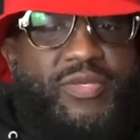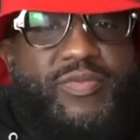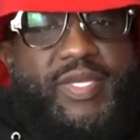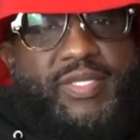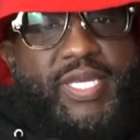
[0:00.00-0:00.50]
you
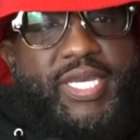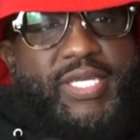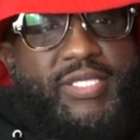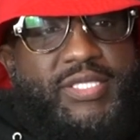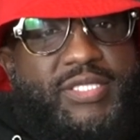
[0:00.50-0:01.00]
think
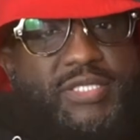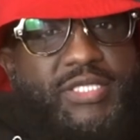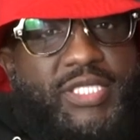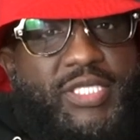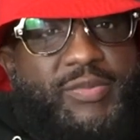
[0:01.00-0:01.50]
that
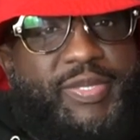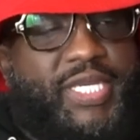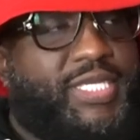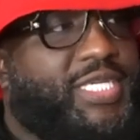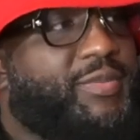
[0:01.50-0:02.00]
the
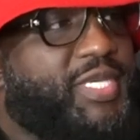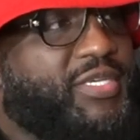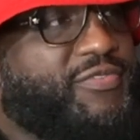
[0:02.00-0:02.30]
pandemic